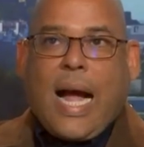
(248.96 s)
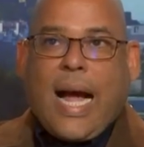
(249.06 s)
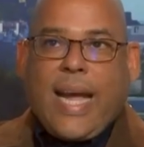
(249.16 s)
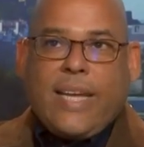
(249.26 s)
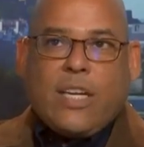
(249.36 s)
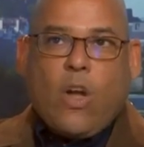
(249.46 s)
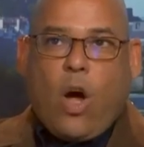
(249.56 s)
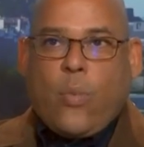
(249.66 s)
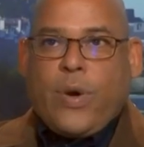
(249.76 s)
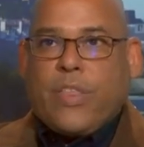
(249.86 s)
I,
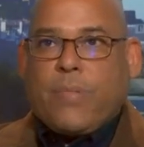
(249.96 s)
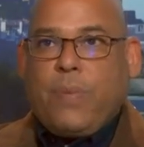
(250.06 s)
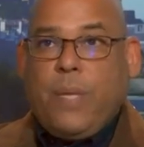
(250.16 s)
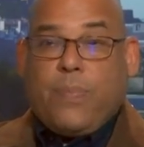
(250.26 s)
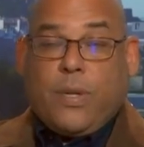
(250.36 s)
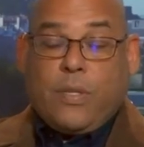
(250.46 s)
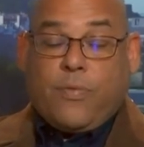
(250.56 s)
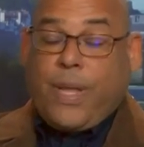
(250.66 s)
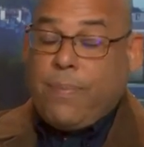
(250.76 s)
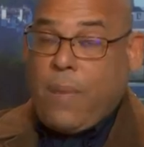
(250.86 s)
along with
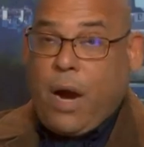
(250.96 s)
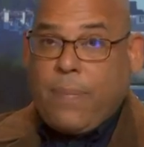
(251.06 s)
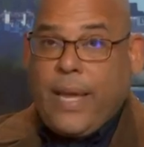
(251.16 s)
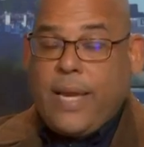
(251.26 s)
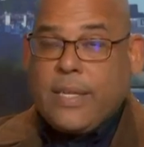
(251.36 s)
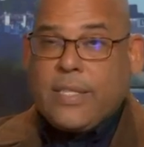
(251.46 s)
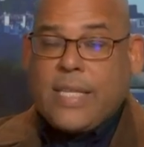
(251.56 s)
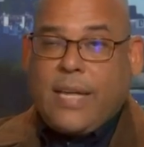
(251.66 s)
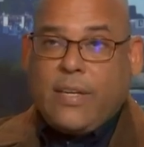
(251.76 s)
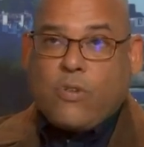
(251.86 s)
people in Barbados
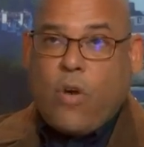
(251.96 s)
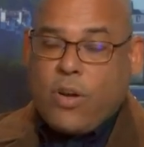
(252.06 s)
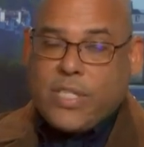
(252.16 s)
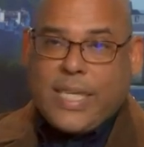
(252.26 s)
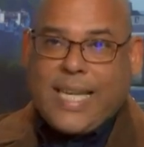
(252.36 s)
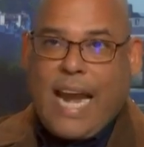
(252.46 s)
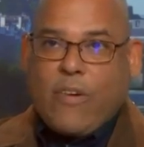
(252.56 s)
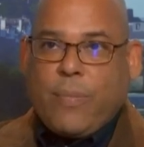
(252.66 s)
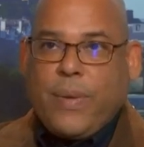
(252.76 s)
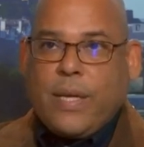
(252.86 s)
and across the
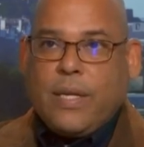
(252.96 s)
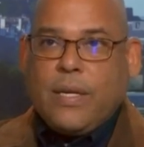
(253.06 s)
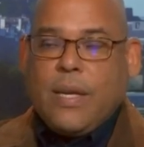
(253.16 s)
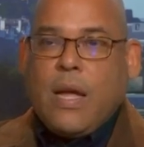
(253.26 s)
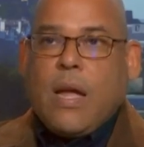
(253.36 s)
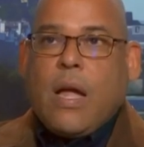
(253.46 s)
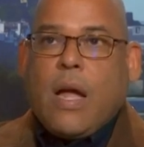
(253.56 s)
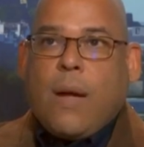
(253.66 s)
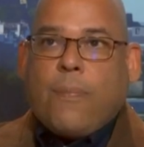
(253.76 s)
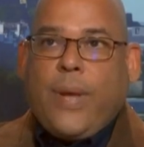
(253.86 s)
Caribbean,
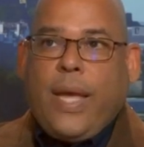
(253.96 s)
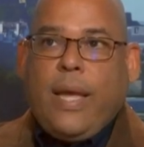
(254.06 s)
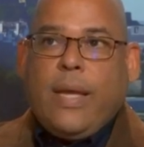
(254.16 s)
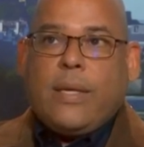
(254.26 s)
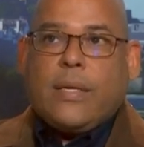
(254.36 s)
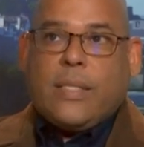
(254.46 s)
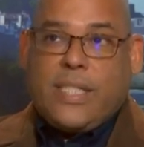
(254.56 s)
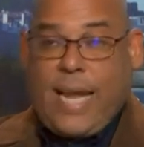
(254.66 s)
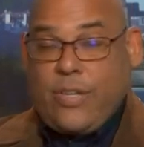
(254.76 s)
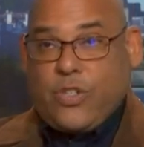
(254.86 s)
paid
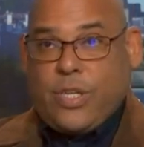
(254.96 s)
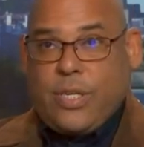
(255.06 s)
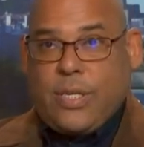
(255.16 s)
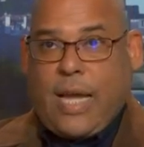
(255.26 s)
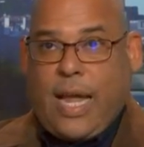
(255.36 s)
attention.